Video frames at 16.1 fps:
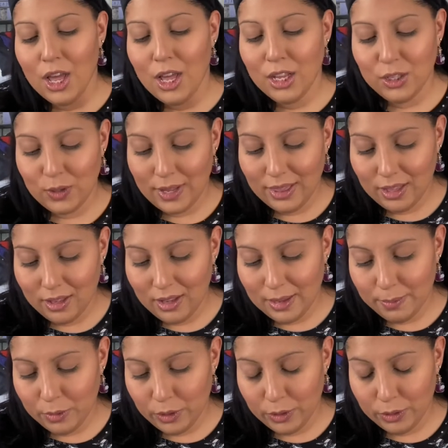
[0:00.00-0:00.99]
so I think
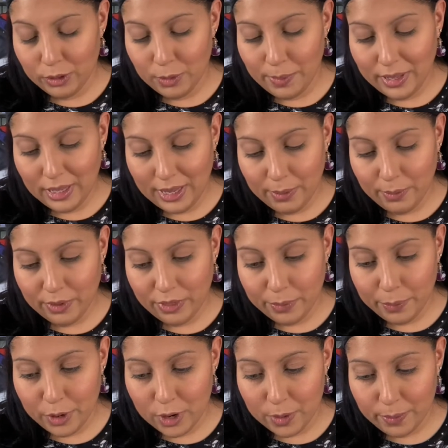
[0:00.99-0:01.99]
I'm going to play with the
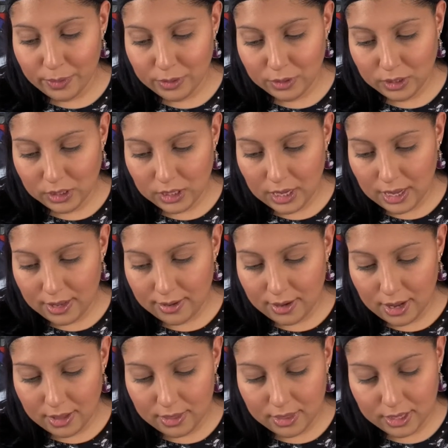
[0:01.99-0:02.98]
purples in
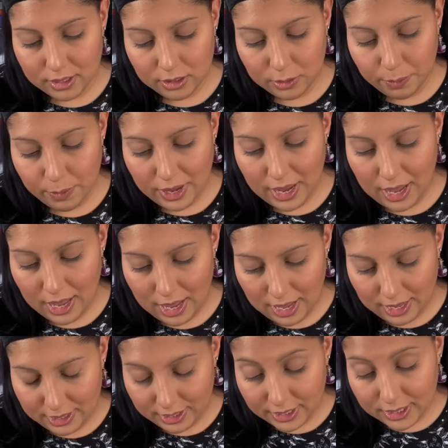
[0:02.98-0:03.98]
this
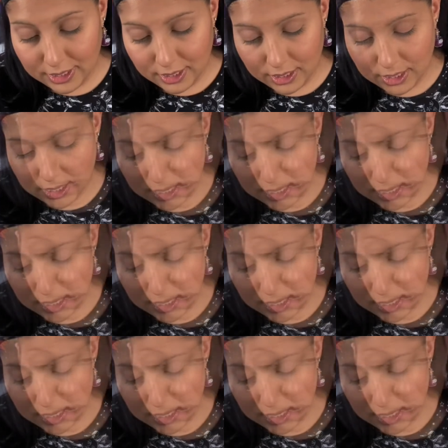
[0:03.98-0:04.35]
palette.